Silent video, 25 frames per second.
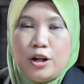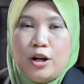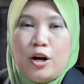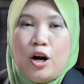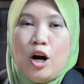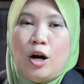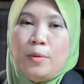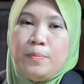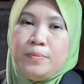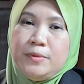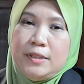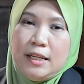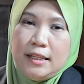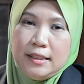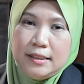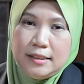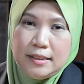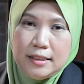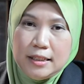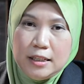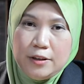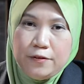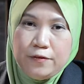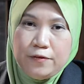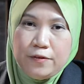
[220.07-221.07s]

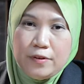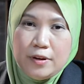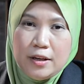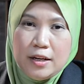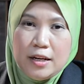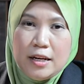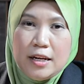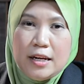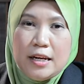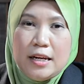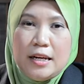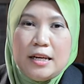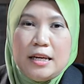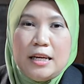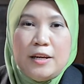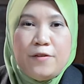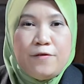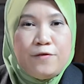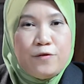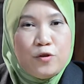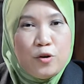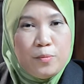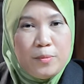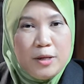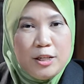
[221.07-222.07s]
Objective
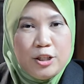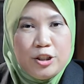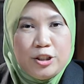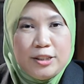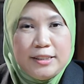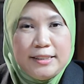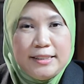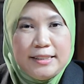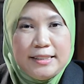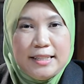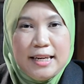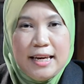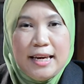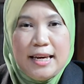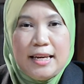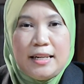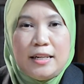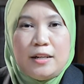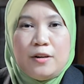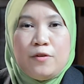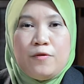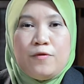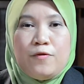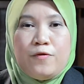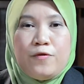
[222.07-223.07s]
information
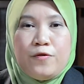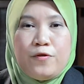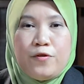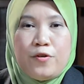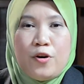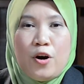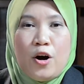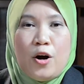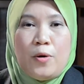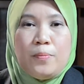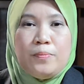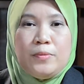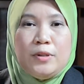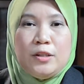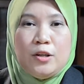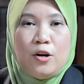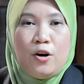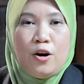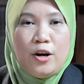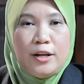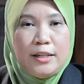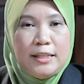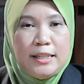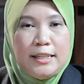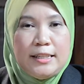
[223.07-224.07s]
gained from the
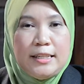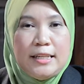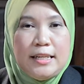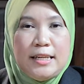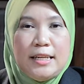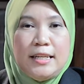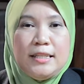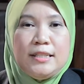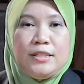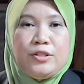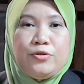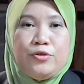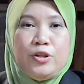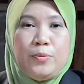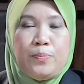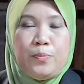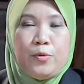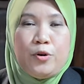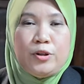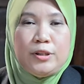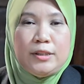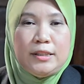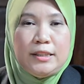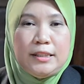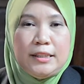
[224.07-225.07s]
audit is
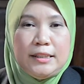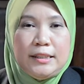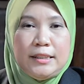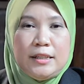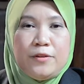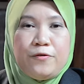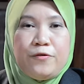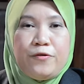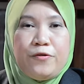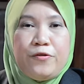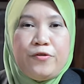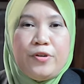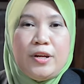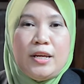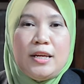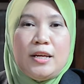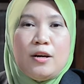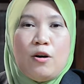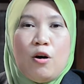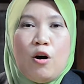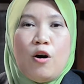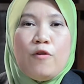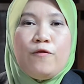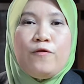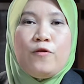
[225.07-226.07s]
reported free
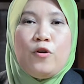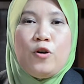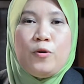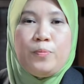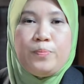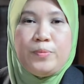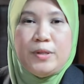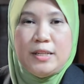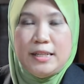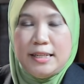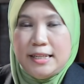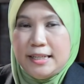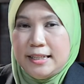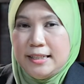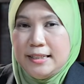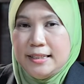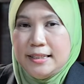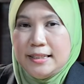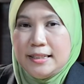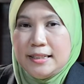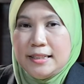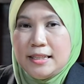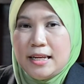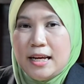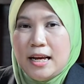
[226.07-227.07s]
of
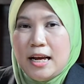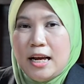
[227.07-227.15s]
opinions.